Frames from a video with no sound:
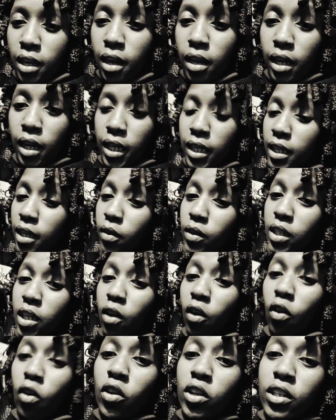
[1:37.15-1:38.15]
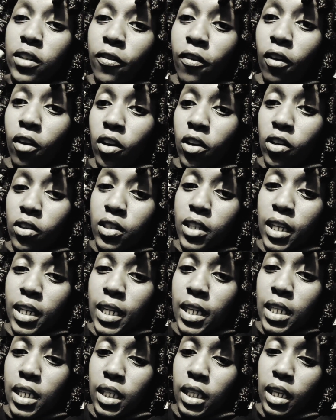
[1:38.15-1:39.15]
Like, I download vlogs
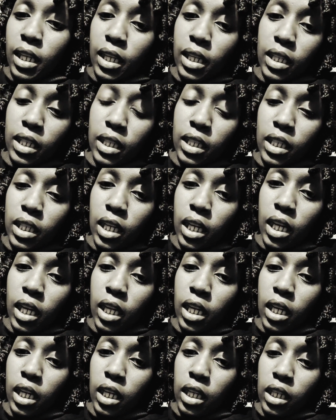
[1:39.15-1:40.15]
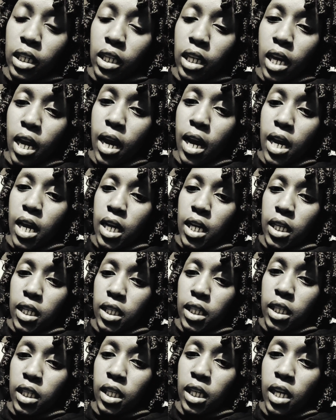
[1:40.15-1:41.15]
daily and
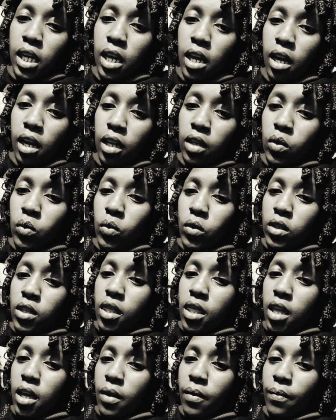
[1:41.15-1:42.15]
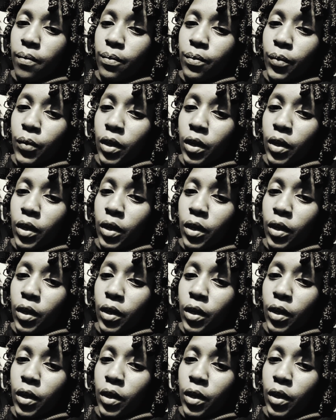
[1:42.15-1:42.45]
I like watch them,